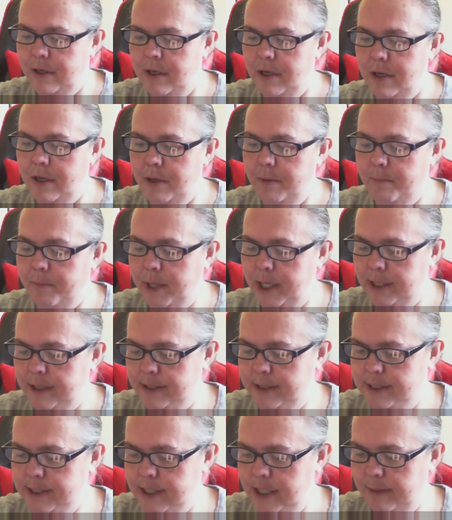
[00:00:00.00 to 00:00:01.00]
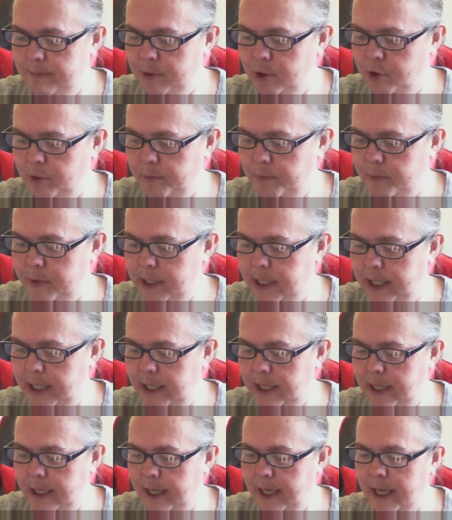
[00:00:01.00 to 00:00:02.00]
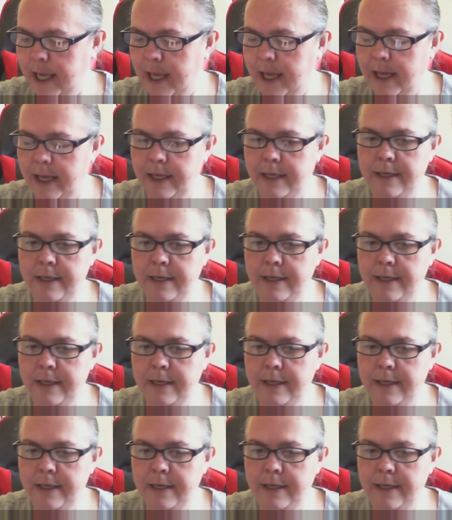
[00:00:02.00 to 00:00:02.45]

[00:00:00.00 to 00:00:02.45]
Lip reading: by the same company again,